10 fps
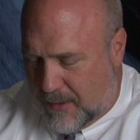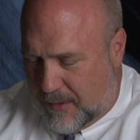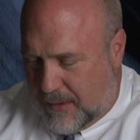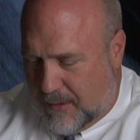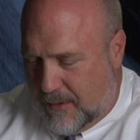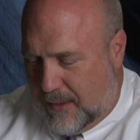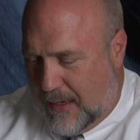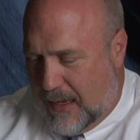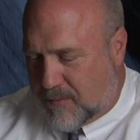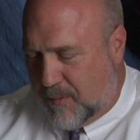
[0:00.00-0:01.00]
the
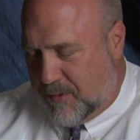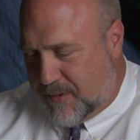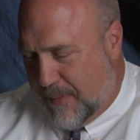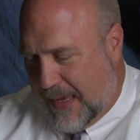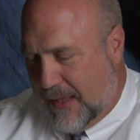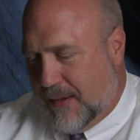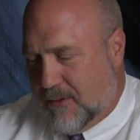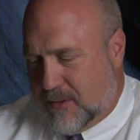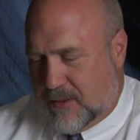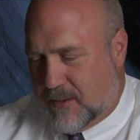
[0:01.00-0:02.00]
announcement was made, and
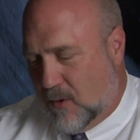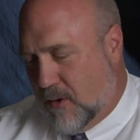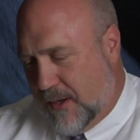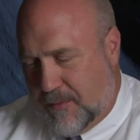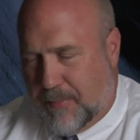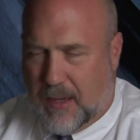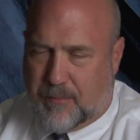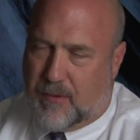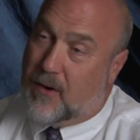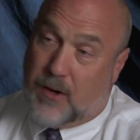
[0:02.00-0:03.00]
there was a story in the
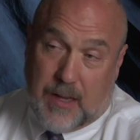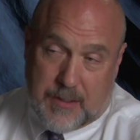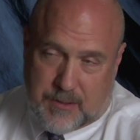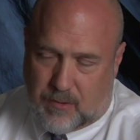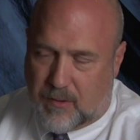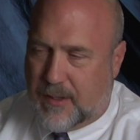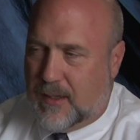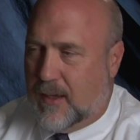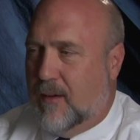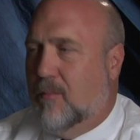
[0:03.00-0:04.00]
paper, very nice
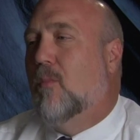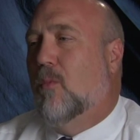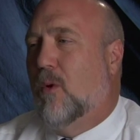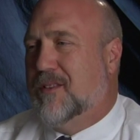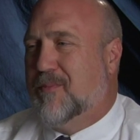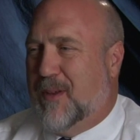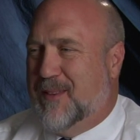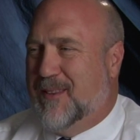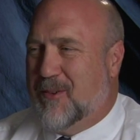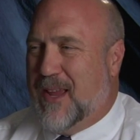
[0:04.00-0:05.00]
story, what's
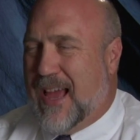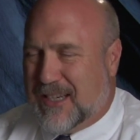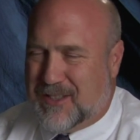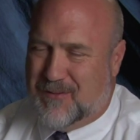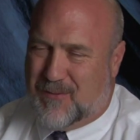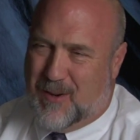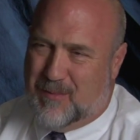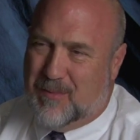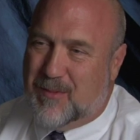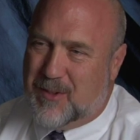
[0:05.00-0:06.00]
been the reaction
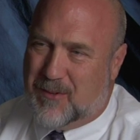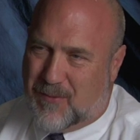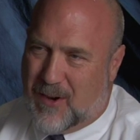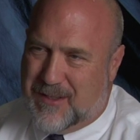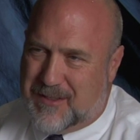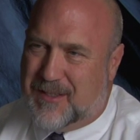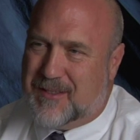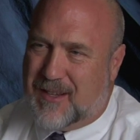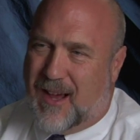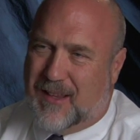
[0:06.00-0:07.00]
from your friends and